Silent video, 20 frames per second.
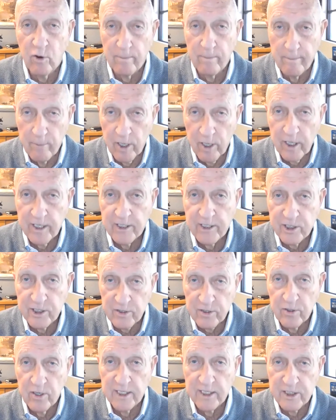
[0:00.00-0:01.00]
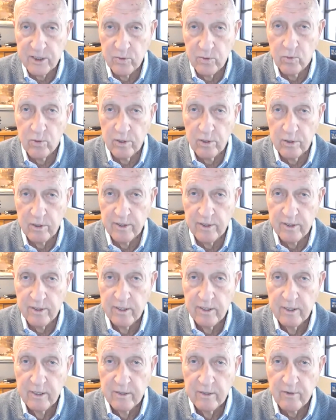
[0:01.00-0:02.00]
for markets across the world,
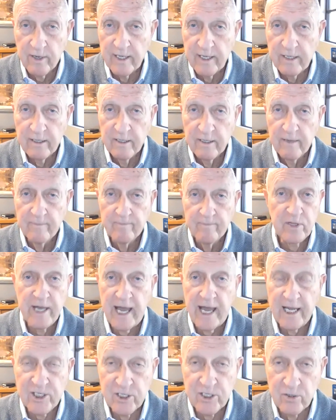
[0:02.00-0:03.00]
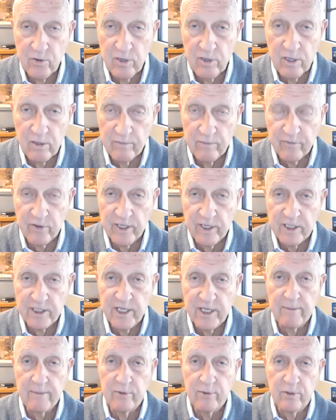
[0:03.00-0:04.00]
right? Gas and oil, for
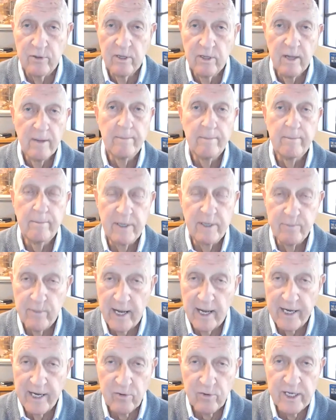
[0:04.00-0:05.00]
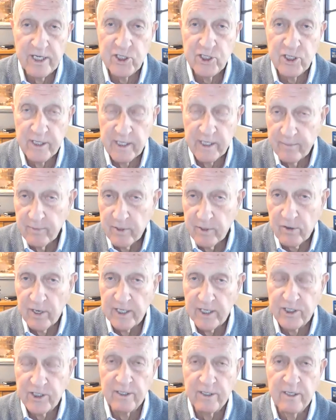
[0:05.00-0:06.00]
example, migration,
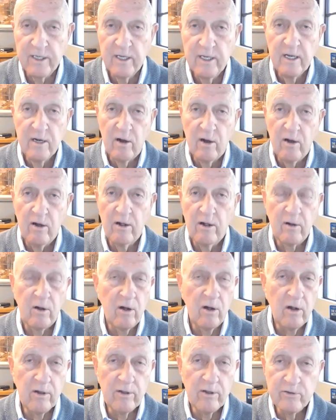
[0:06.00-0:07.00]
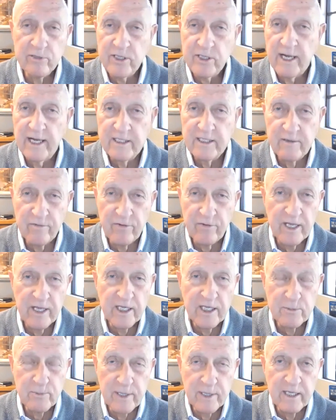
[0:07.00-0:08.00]
immigration, all those kinds of
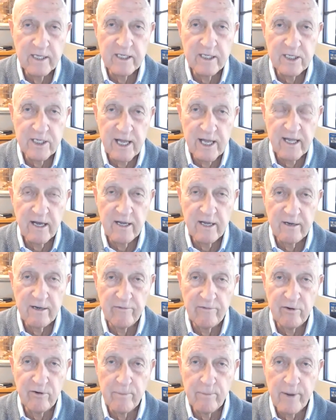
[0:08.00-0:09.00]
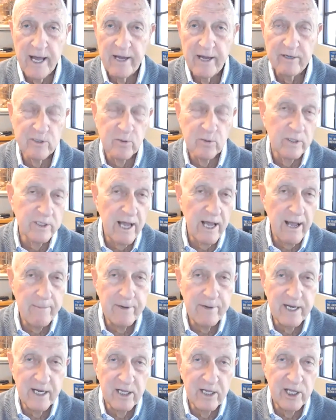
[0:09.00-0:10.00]
things begin to take on different patterns. What's
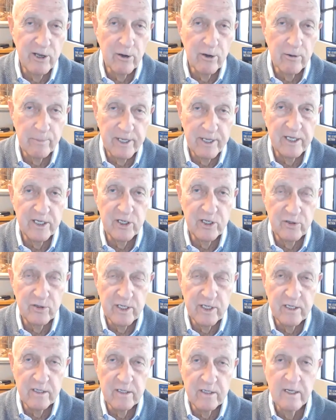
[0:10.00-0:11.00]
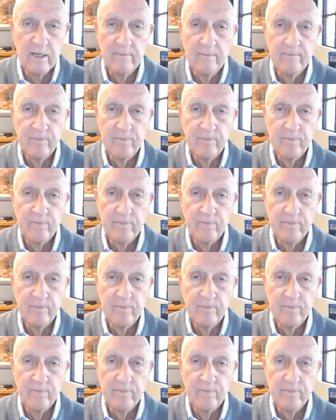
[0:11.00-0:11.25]
happening in the European Union